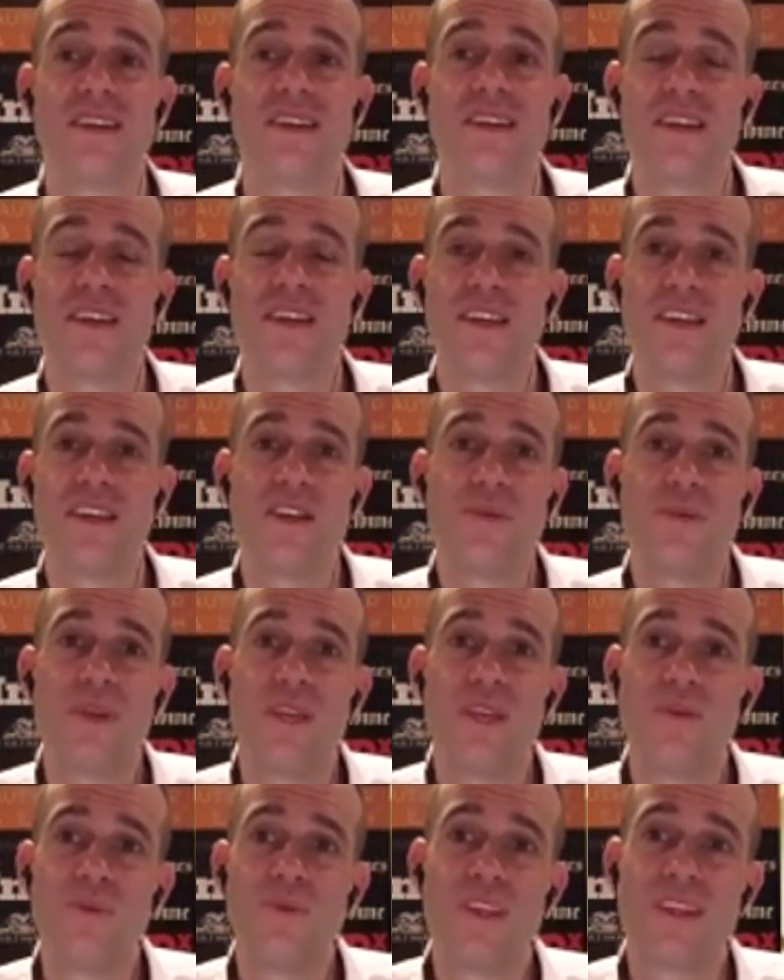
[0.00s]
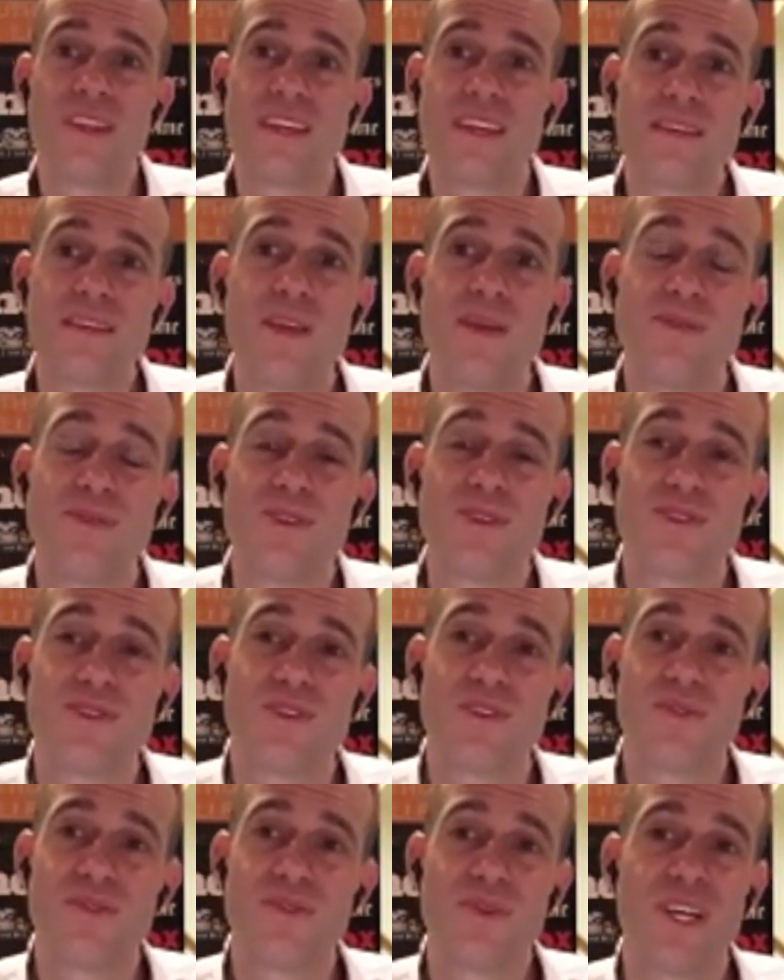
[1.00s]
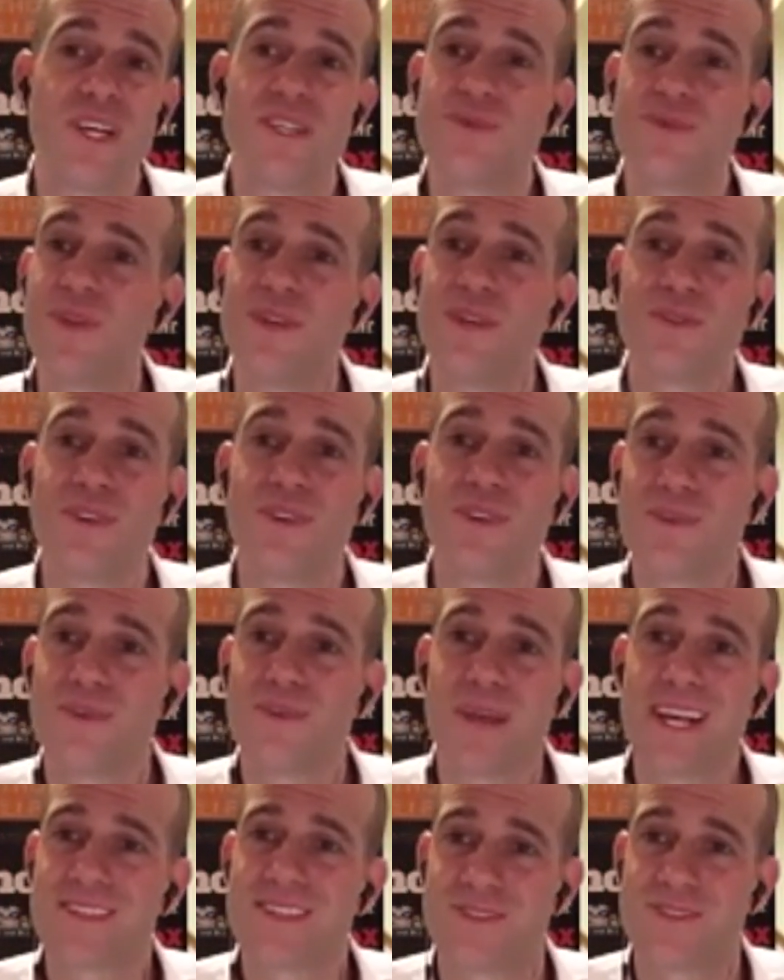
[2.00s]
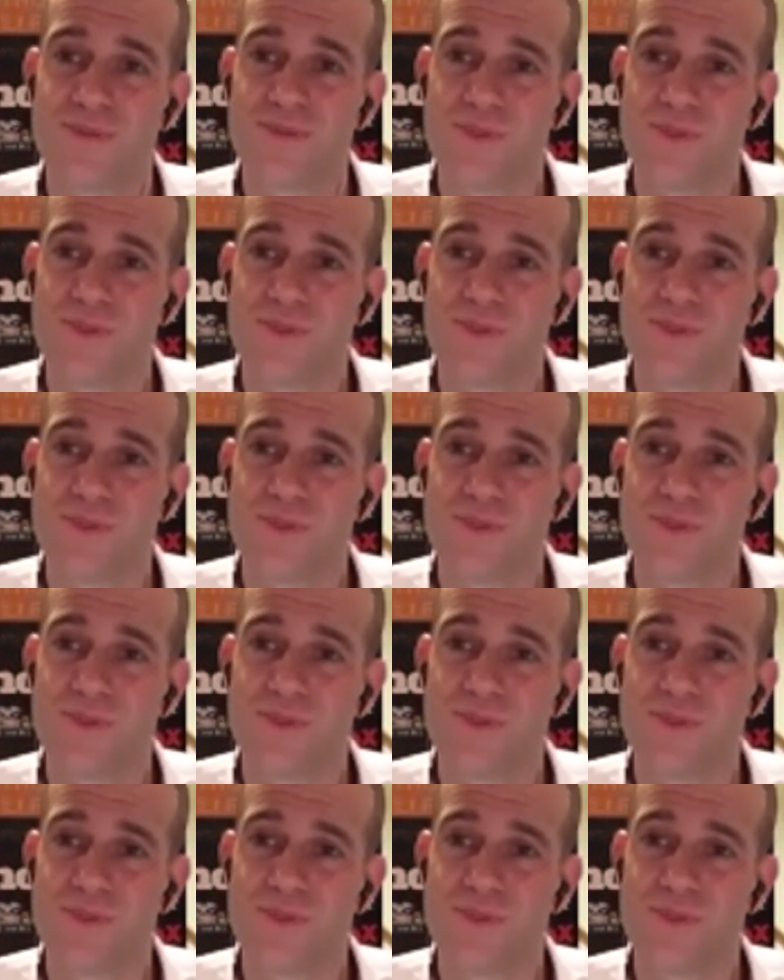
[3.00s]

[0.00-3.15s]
We think people are certain ways. We don't know their backstory.